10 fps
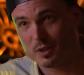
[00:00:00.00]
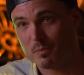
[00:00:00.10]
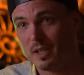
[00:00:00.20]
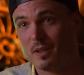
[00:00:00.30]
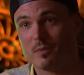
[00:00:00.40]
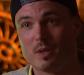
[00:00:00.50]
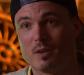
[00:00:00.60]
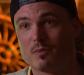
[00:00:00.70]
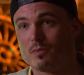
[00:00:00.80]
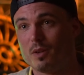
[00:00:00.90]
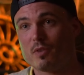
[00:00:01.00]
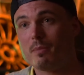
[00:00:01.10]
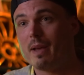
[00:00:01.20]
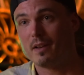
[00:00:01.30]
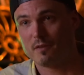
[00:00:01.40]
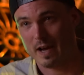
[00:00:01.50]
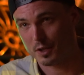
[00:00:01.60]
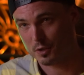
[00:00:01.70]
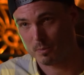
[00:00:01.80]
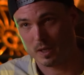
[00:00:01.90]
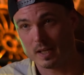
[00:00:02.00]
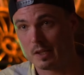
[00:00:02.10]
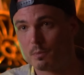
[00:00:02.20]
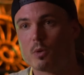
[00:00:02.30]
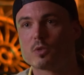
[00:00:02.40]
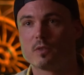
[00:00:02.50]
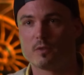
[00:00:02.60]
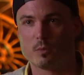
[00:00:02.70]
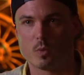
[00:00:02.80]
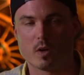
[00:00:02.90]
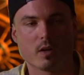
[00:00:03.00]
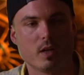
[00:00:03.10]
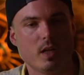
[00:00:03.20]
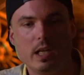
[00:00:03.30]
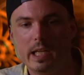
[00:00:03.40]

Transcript: It could be a, a, remanufactured body, as most of them were.